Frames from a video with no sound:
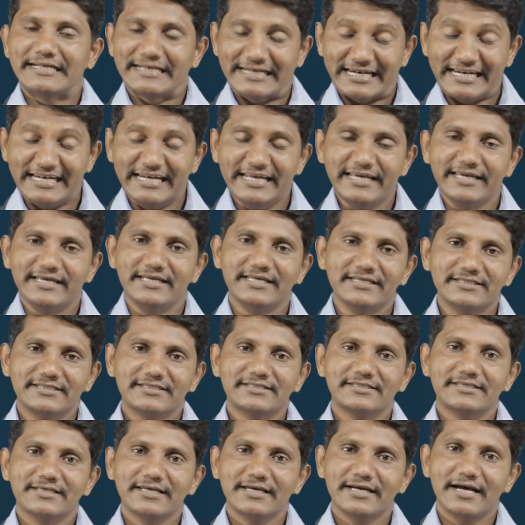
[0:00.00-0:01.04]

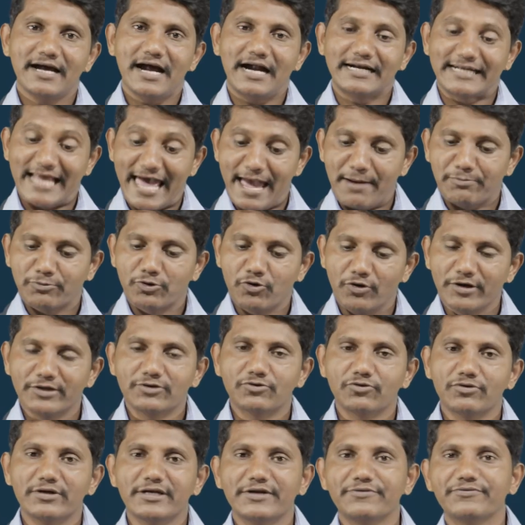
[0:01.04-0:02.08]
release and I am going
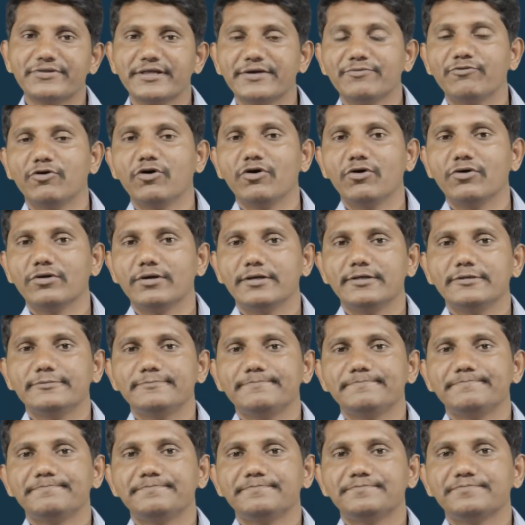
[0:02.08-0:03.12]
to leave the world.
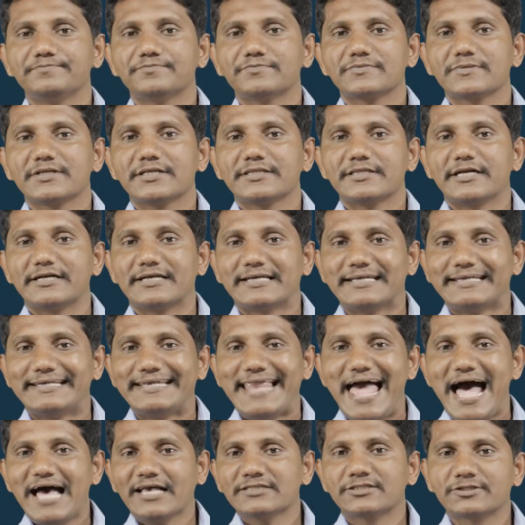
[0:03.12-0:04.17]
That
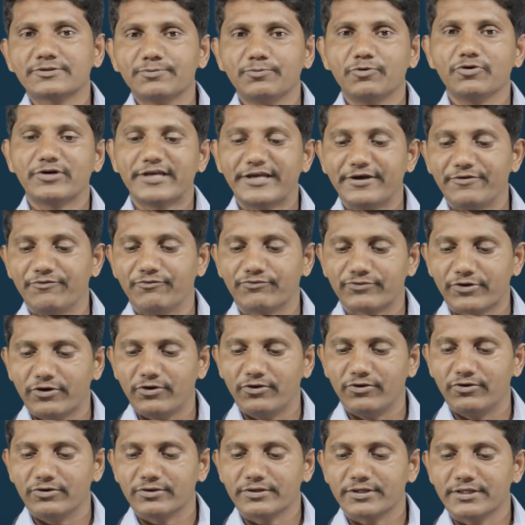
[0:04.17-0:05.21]
last book he
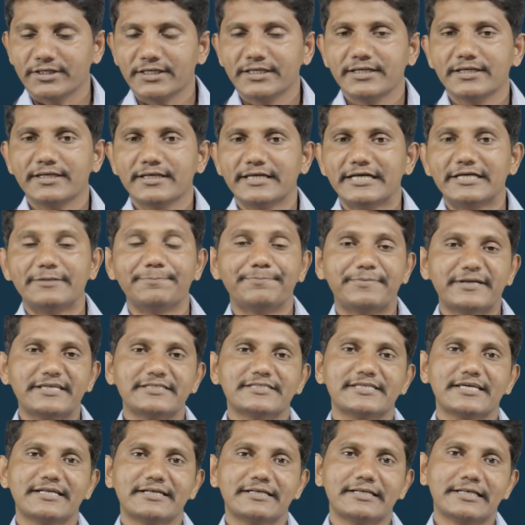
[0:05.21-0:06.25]
wrote in
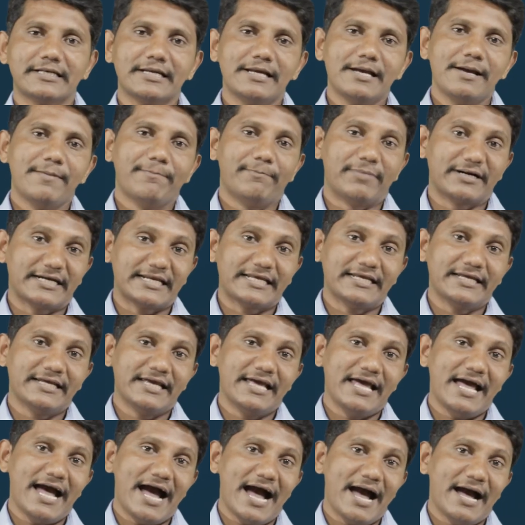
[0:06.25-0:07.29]
prison, but he,
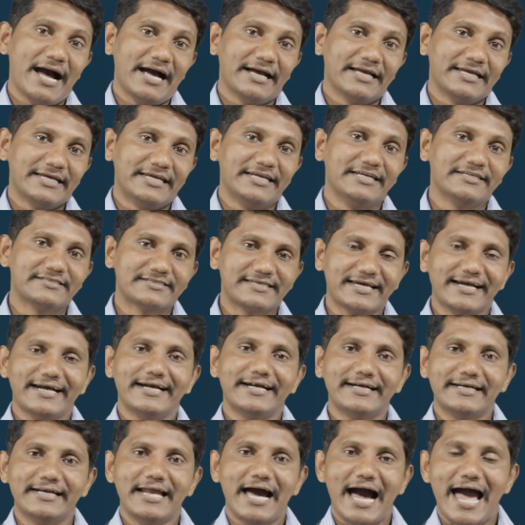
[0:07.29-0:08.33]
he
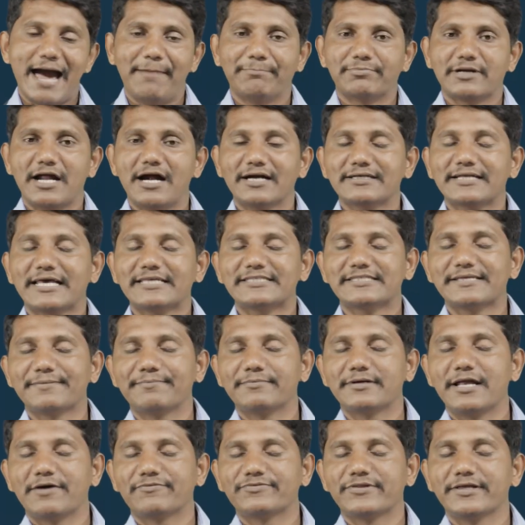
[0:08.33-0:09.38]
said, I am not
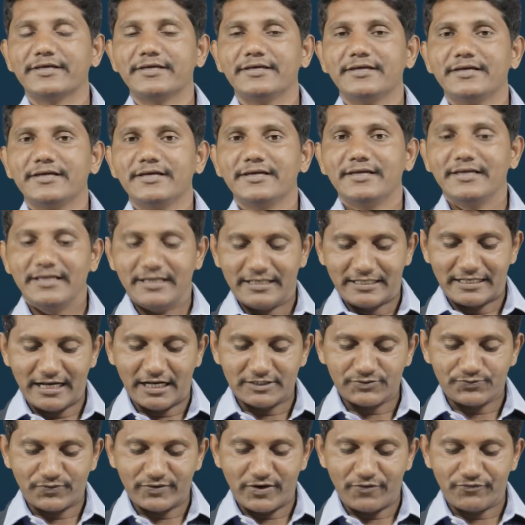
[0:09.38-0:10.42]
ashamed of the
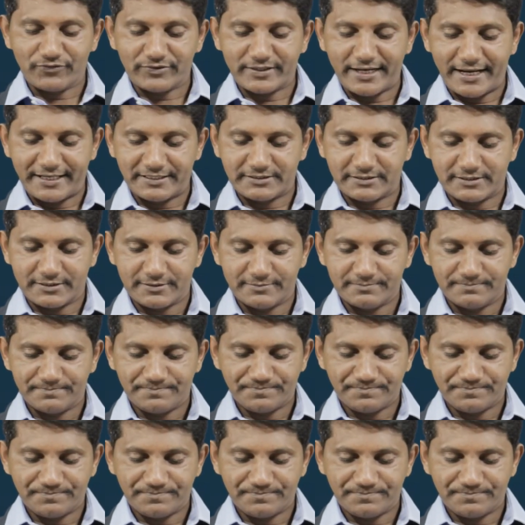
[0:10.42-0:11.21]
gospel of Christ.